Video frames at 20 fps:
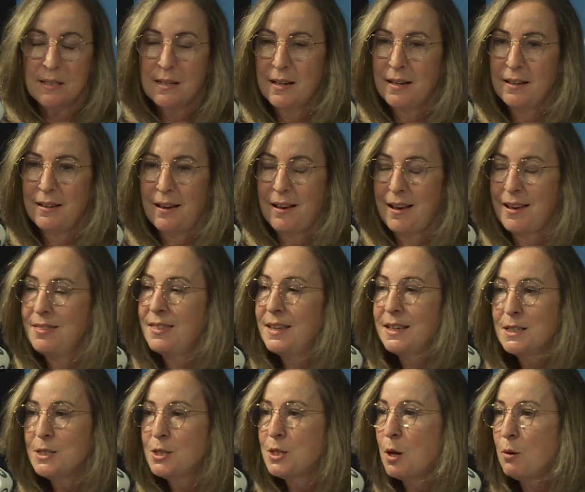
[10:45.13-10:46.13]
I
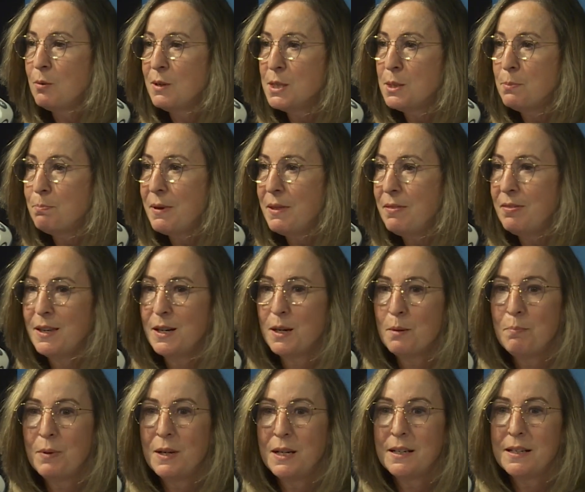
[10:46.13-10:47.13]
think it's always been there,
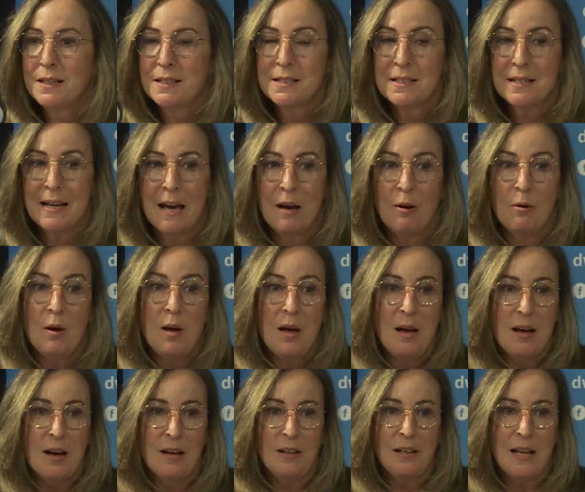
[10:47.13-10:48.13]
but it is now
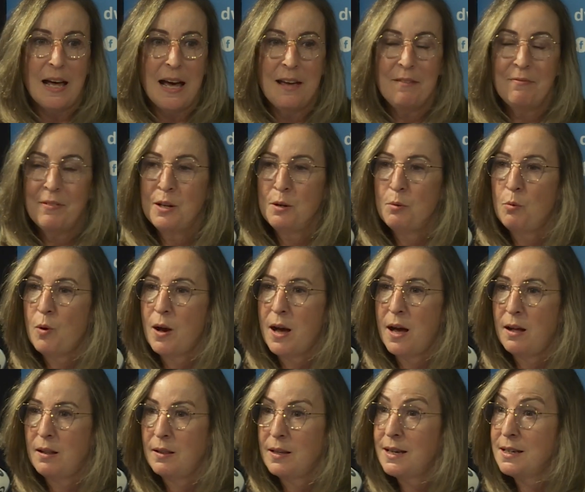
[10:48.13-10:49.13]
alive and
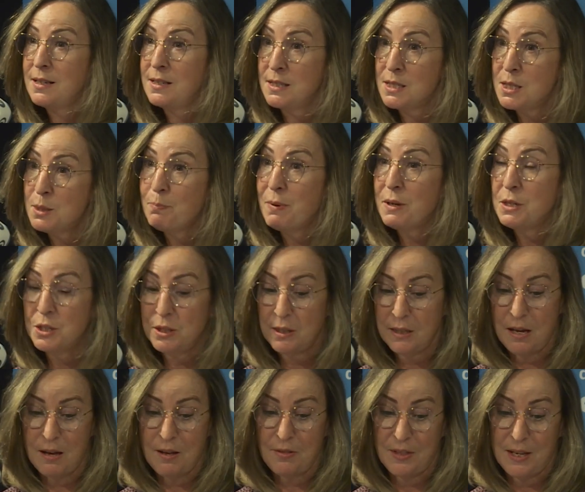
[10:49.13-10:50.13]
well, and
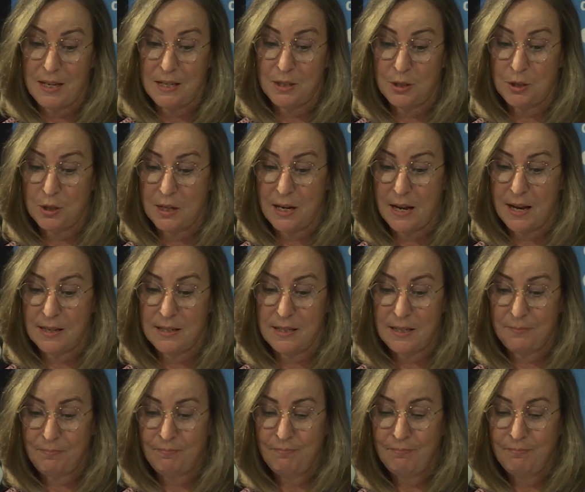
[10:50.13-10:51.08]
especially on the internet.